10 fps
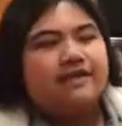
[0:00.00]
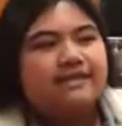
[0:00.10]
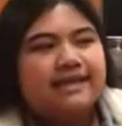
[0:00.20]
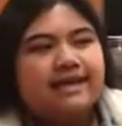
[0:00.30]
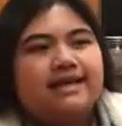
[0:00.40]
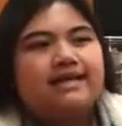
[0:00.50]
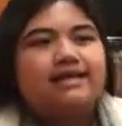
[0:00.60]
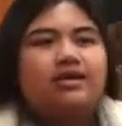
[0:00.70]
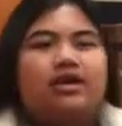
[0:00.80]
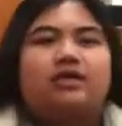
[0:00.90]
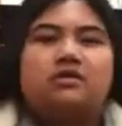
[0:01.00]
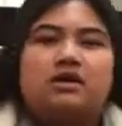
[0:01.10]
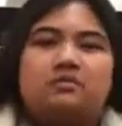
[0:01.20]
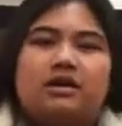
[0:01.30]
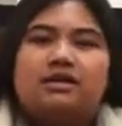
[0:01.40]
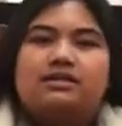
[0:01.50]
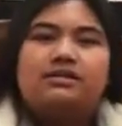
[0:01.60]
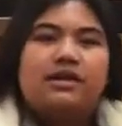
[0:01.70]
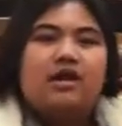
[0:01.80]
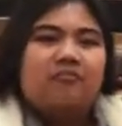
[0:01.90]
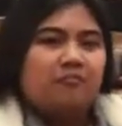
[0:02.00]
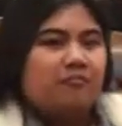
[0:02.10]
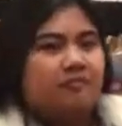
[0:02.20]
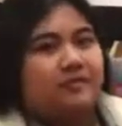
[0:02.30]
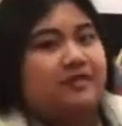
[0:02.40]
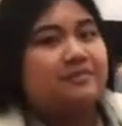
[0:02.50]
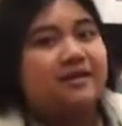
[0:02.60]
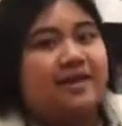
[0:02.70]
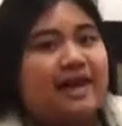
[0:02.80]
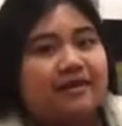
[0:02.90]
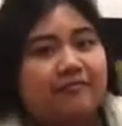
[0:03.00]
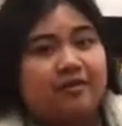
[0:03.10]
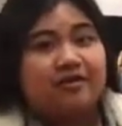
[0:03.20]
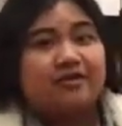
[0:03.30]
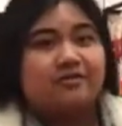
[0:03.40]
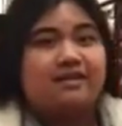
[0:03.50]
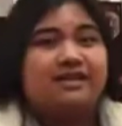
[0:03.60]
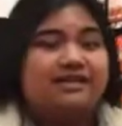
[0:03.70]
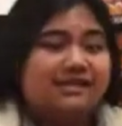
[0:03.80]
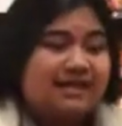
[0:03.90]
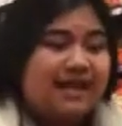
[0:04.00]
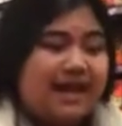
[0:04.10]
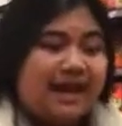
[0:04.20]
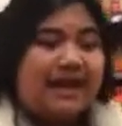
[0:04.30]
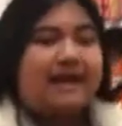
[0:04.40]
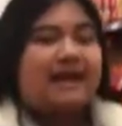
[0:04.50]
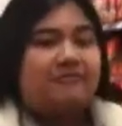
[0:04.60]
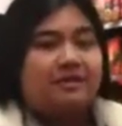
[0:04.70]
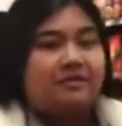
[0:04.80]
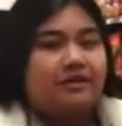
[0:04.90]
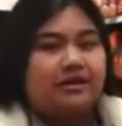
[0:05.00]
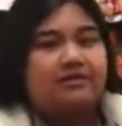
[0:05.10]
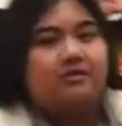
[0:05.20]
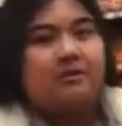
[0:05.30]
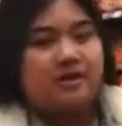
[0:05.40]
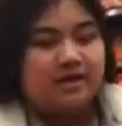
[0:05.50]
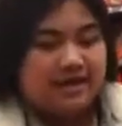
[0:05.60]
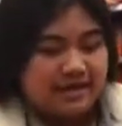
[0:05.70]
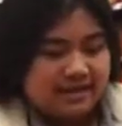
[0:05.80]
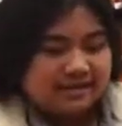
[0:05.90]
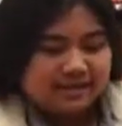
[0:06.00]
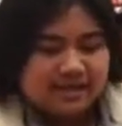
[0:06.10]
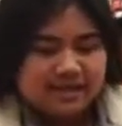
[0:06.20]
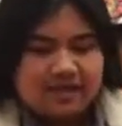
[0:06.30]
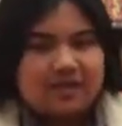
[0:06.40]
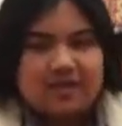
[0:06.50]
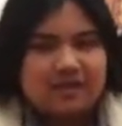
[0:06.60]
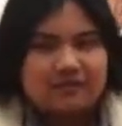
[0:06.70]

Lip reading: investigating here at Loblaws, something that I really noticed and have been critical about is the